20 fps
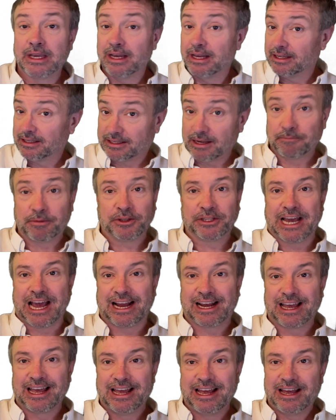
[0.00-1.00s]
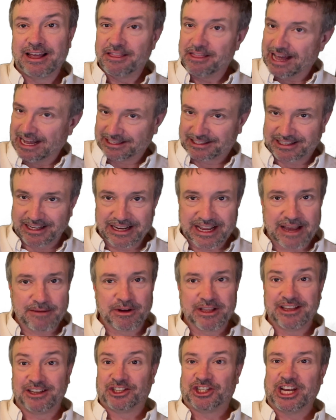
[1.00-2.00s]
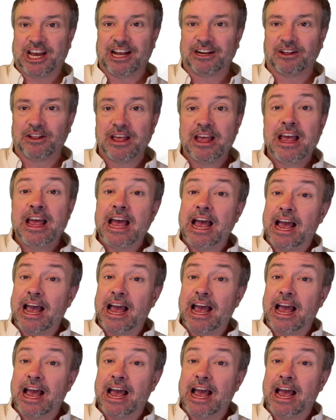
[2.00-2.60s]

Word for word: Simple Tek, that's the name of this channel.